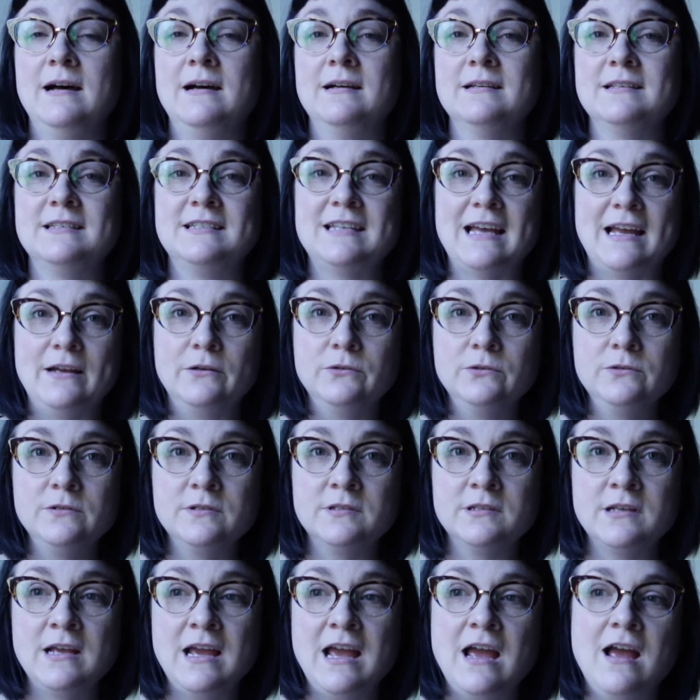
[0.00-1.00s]

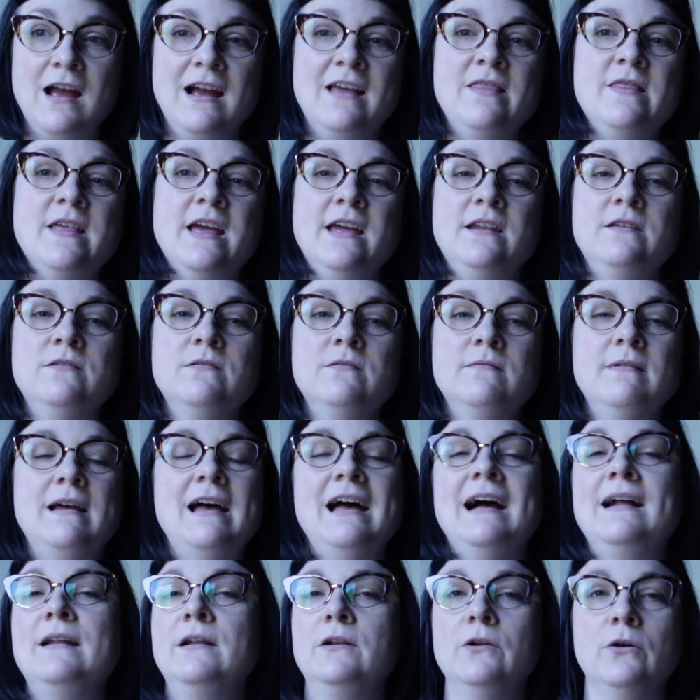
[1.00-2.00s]
sales and then
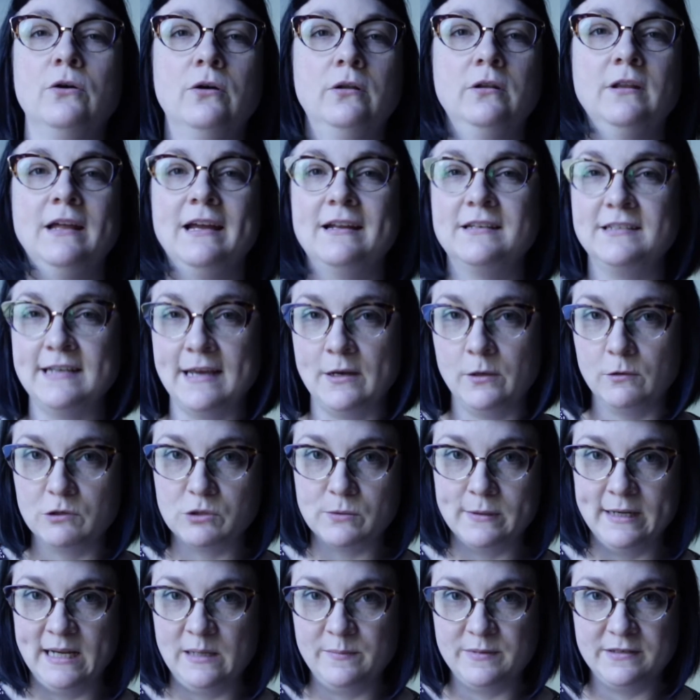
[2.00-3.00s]
added on like 10 or
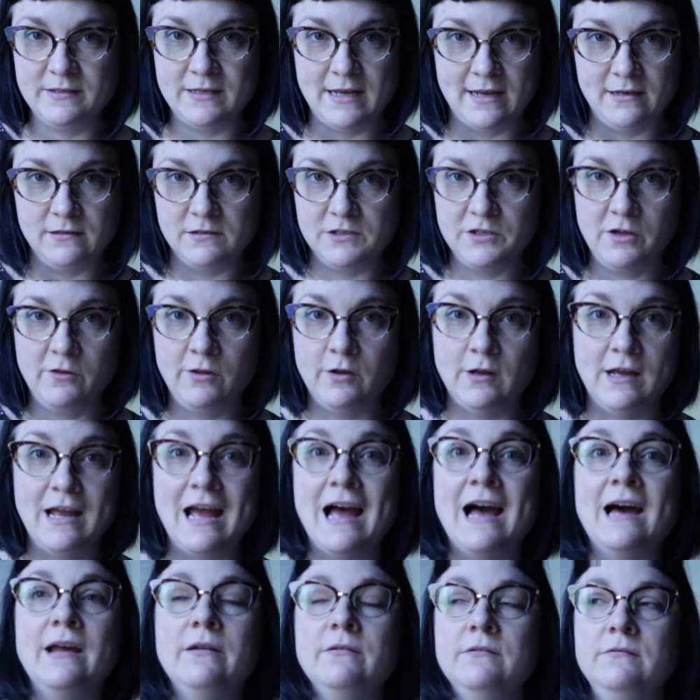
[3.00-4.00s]
20%, so that I
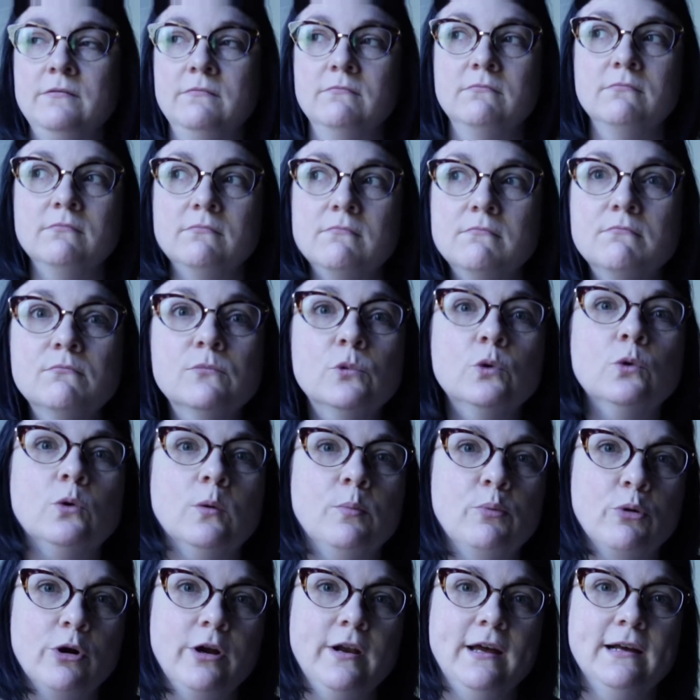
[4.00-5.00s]
had
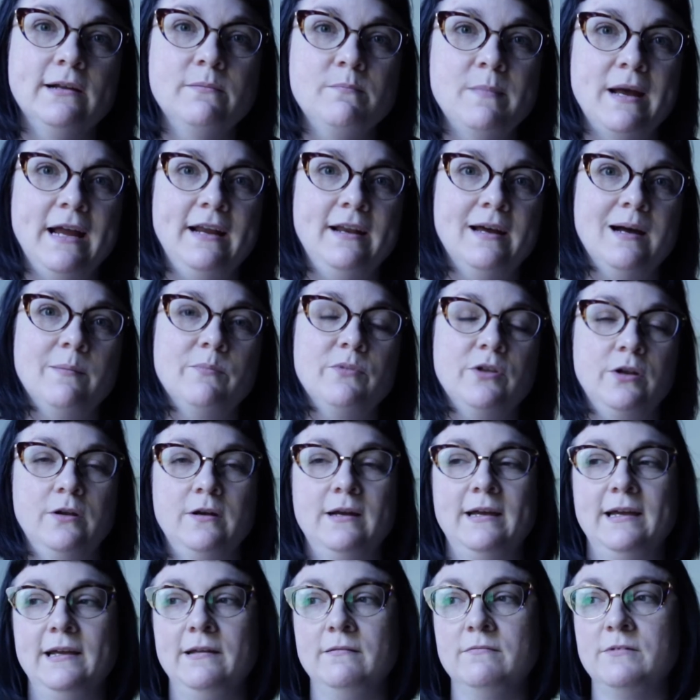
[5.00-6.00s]
more product made up than
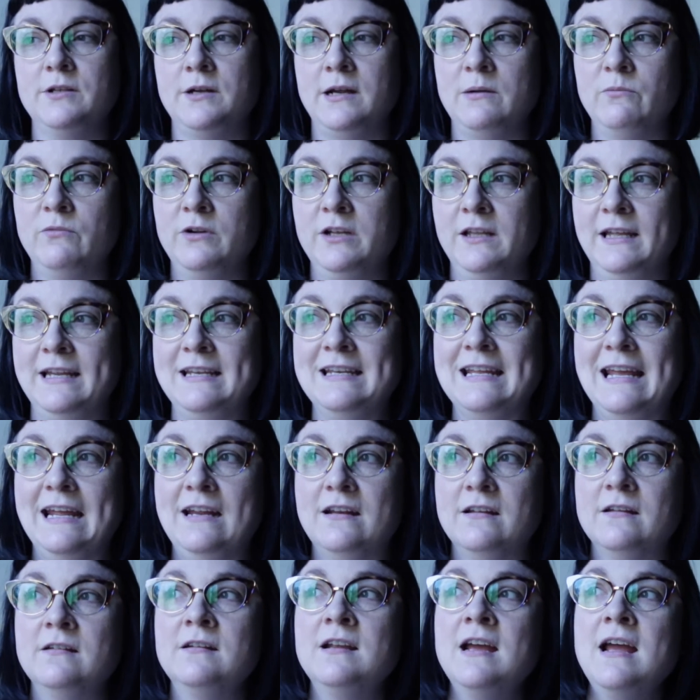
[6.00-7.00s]
I really
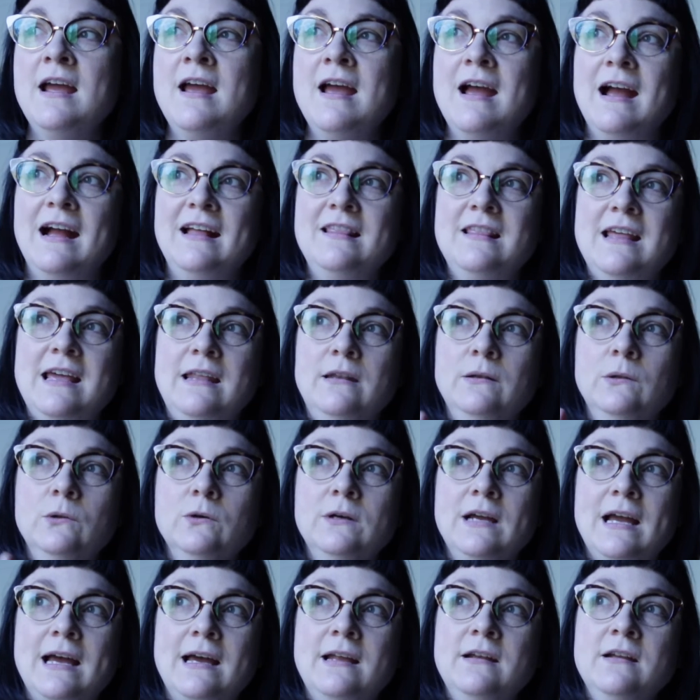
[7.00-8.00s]
needed, and then
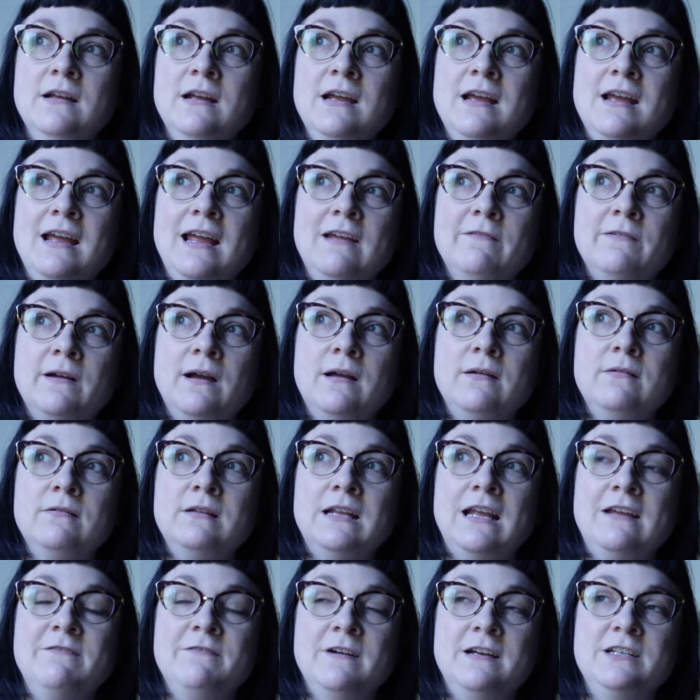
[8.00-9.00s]
look at if
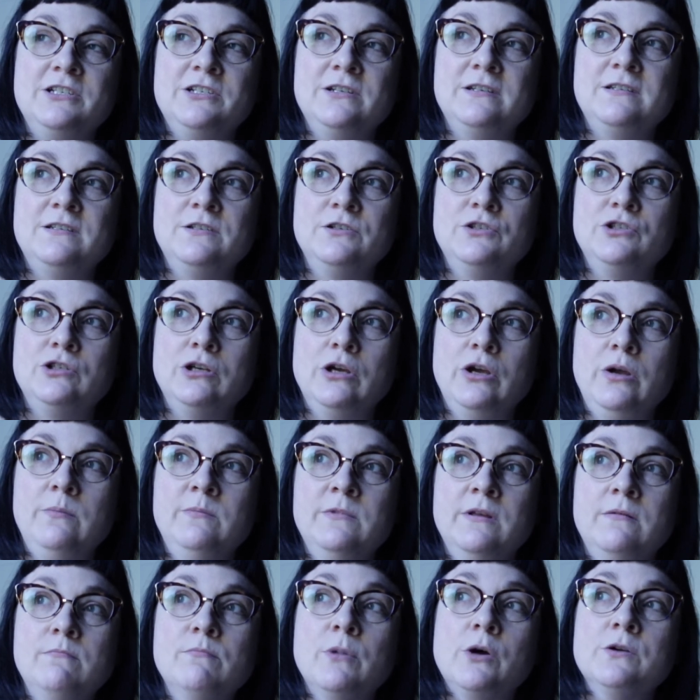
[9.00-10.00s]
I just
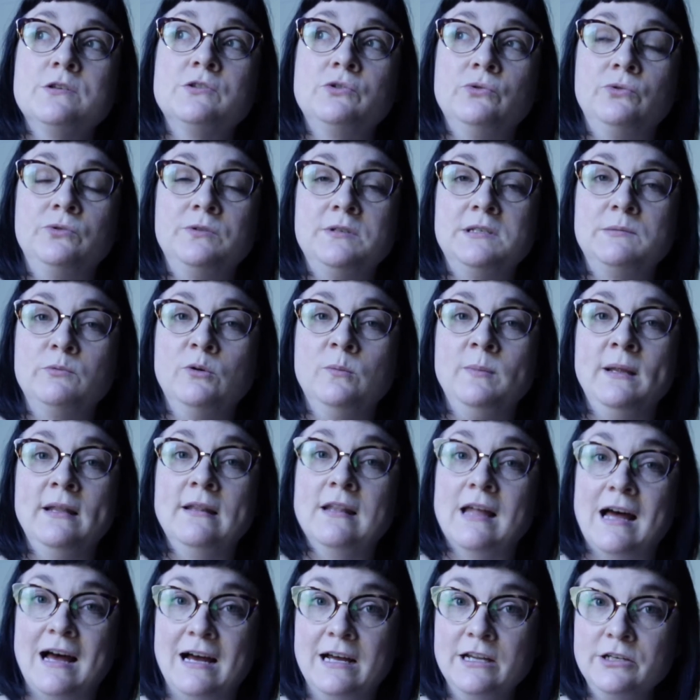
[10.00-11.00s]
assume that most orders will be
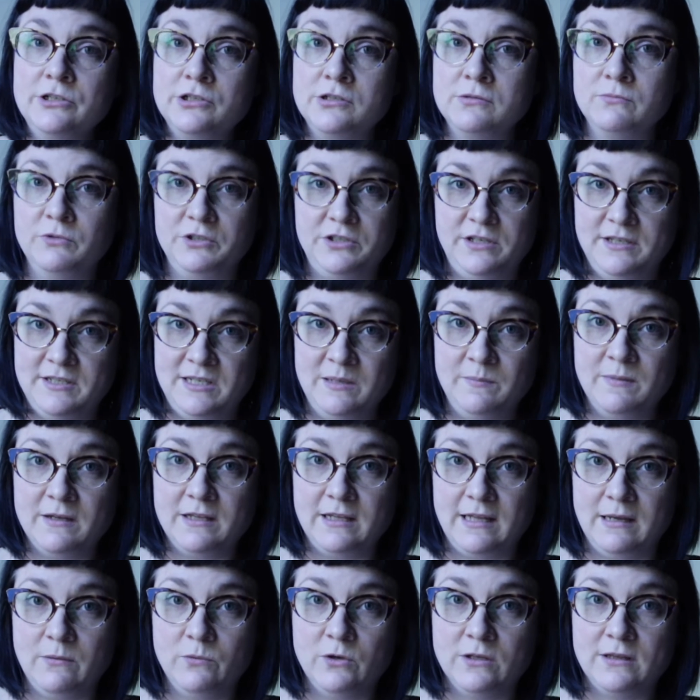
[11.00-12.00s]
large, which is
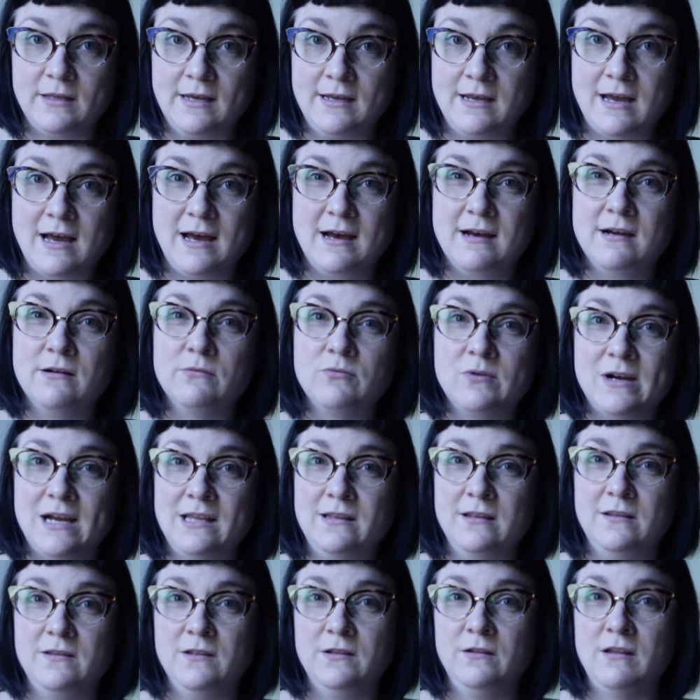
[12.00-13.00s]
typically what they are,
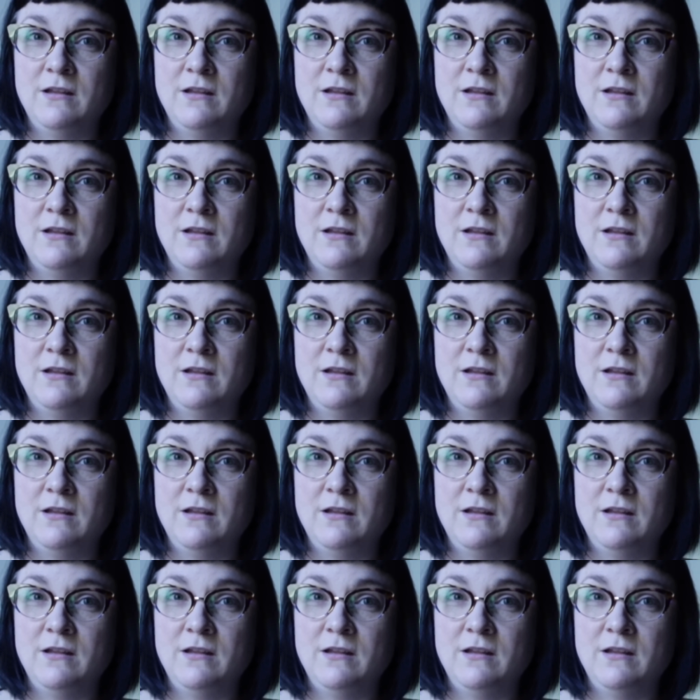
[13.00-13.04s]
rather than